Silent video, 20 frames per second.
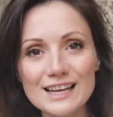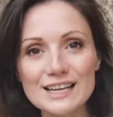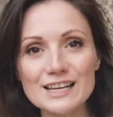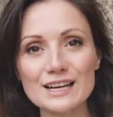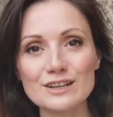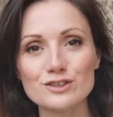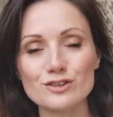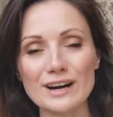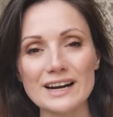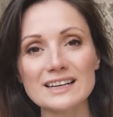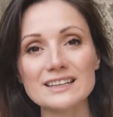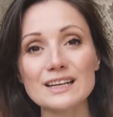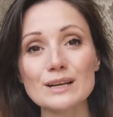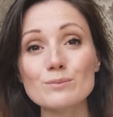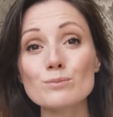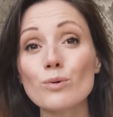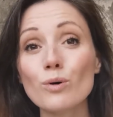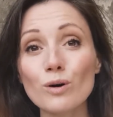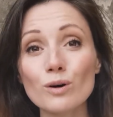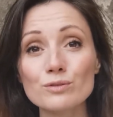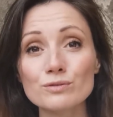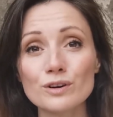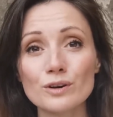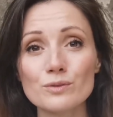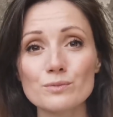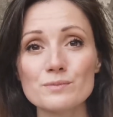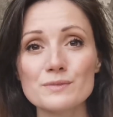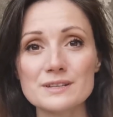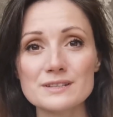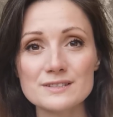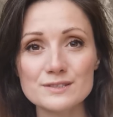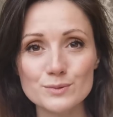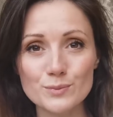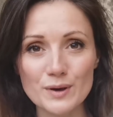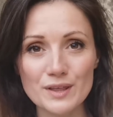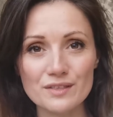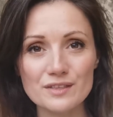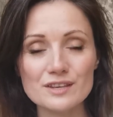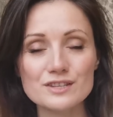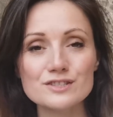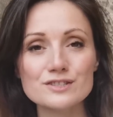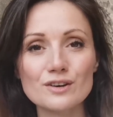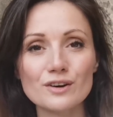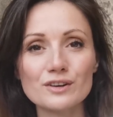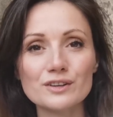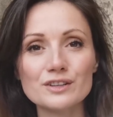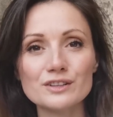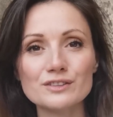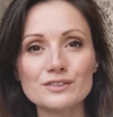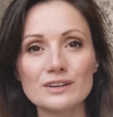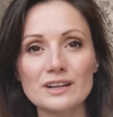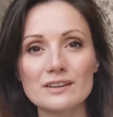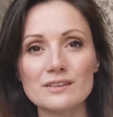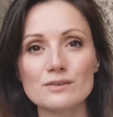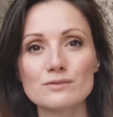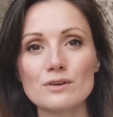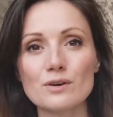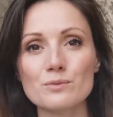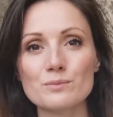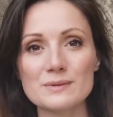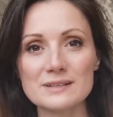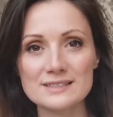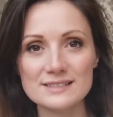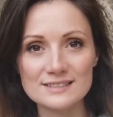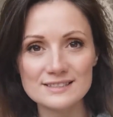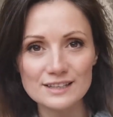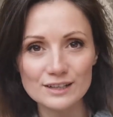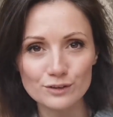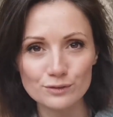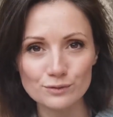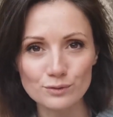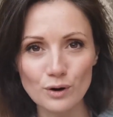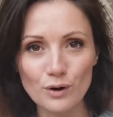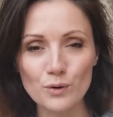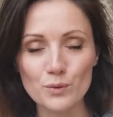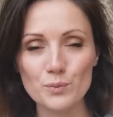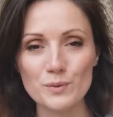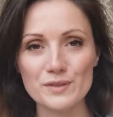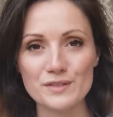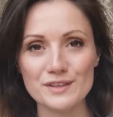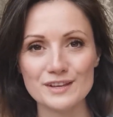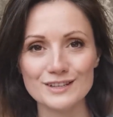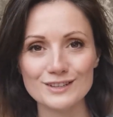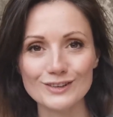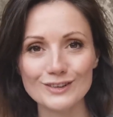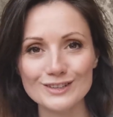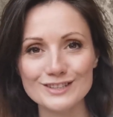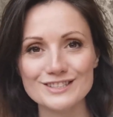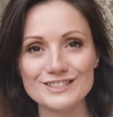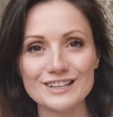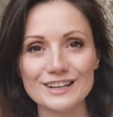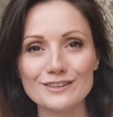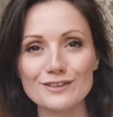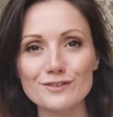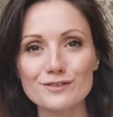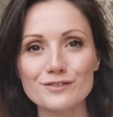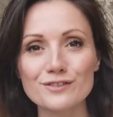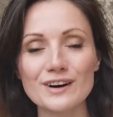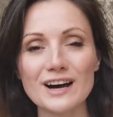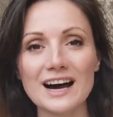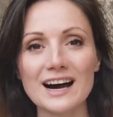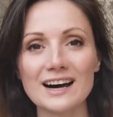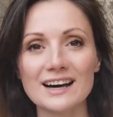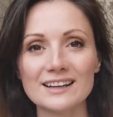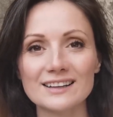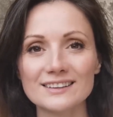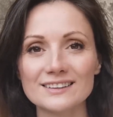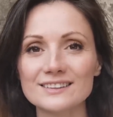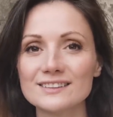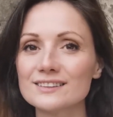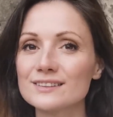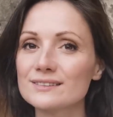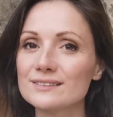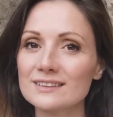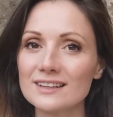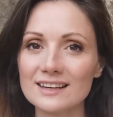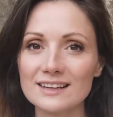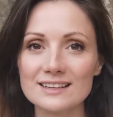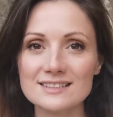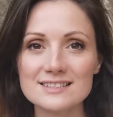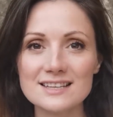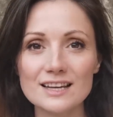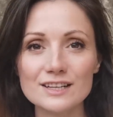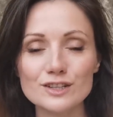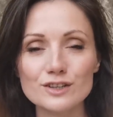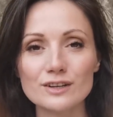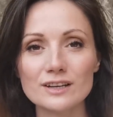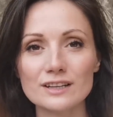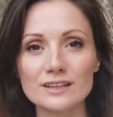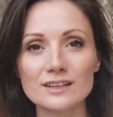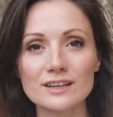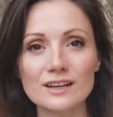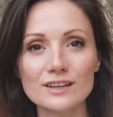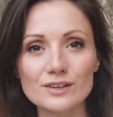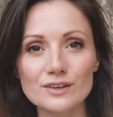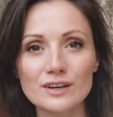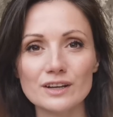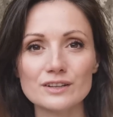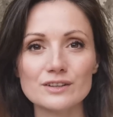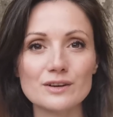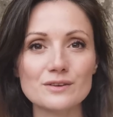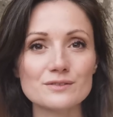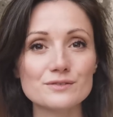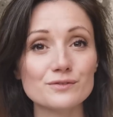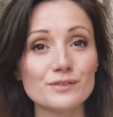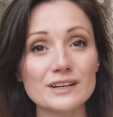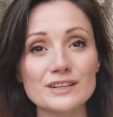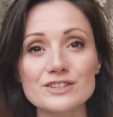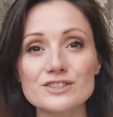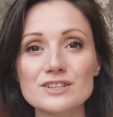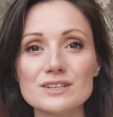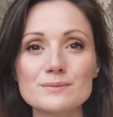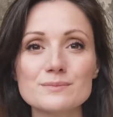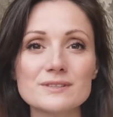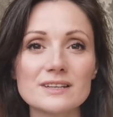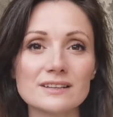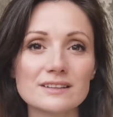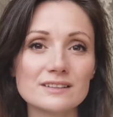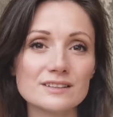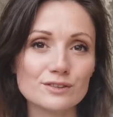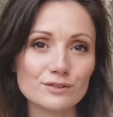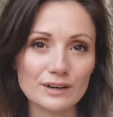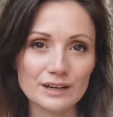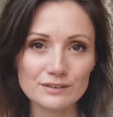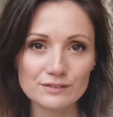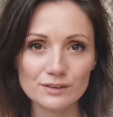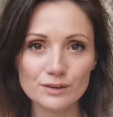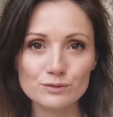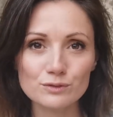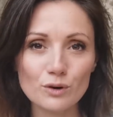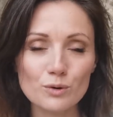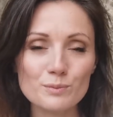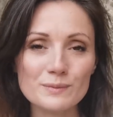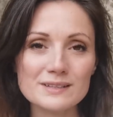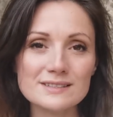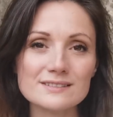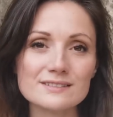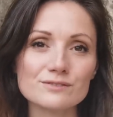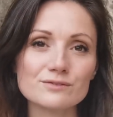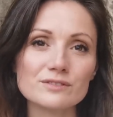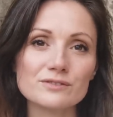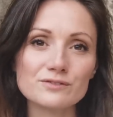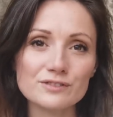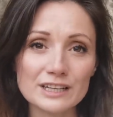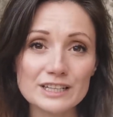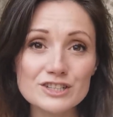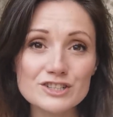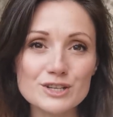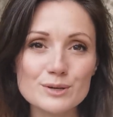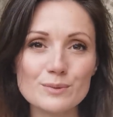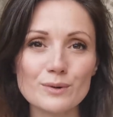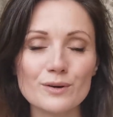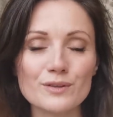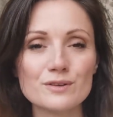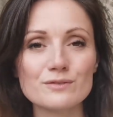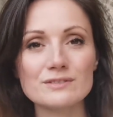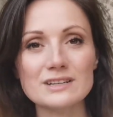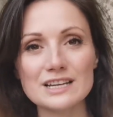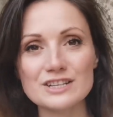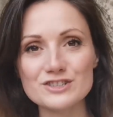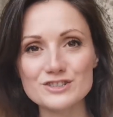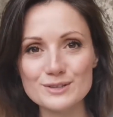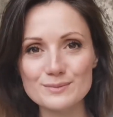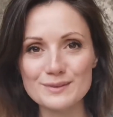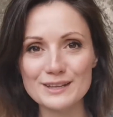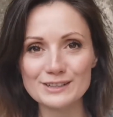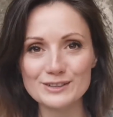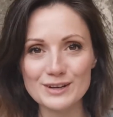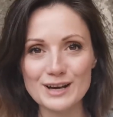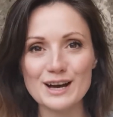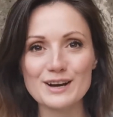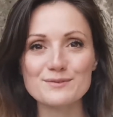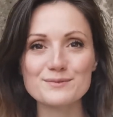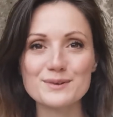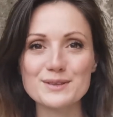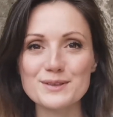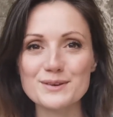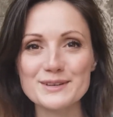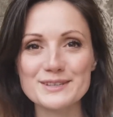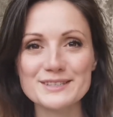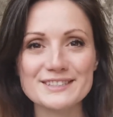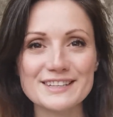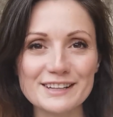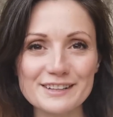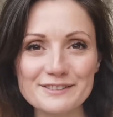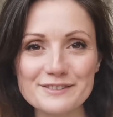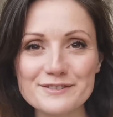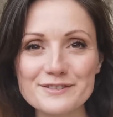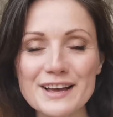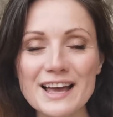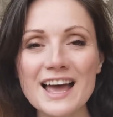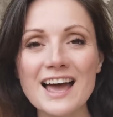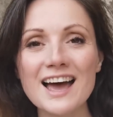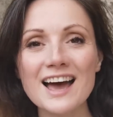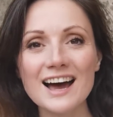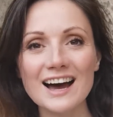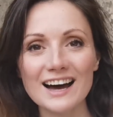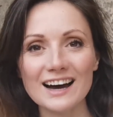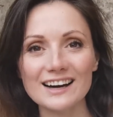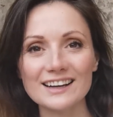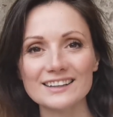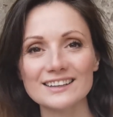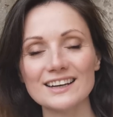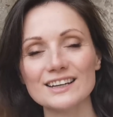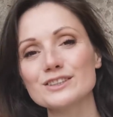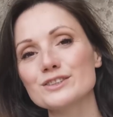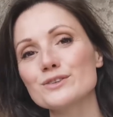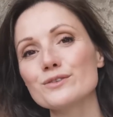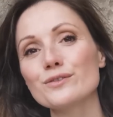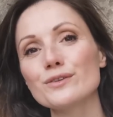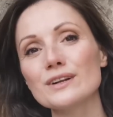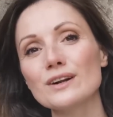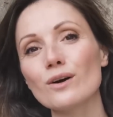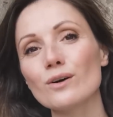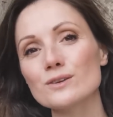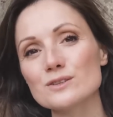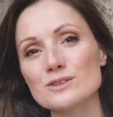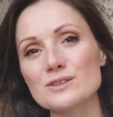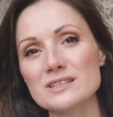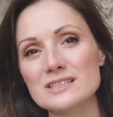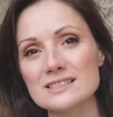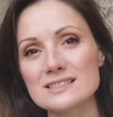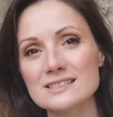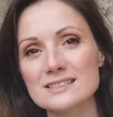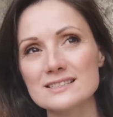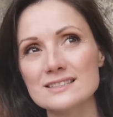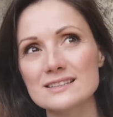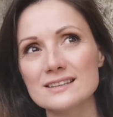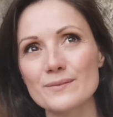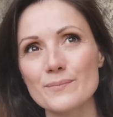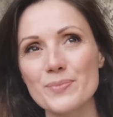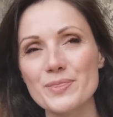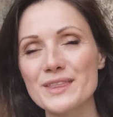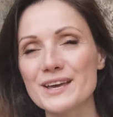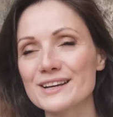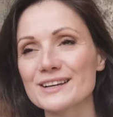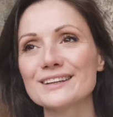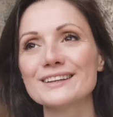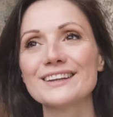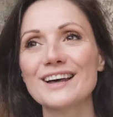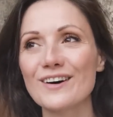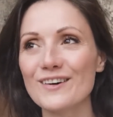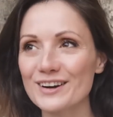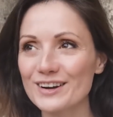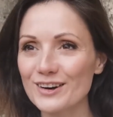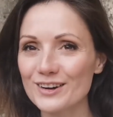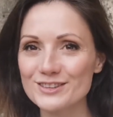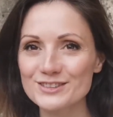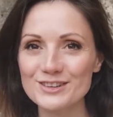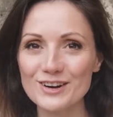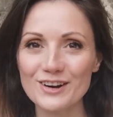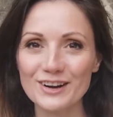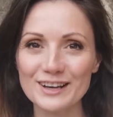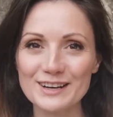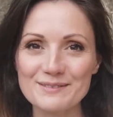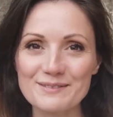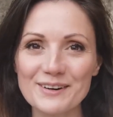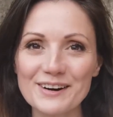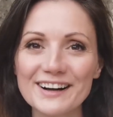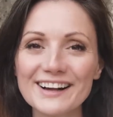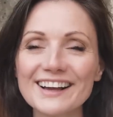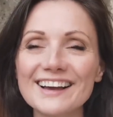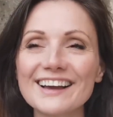Attracting more romance with starting to let the romance grow within yourself. And like I said, you can use friendships and integrate romance and friendship or the relationship that you have with yourself. And I do feel also this is now I can't talk anymore.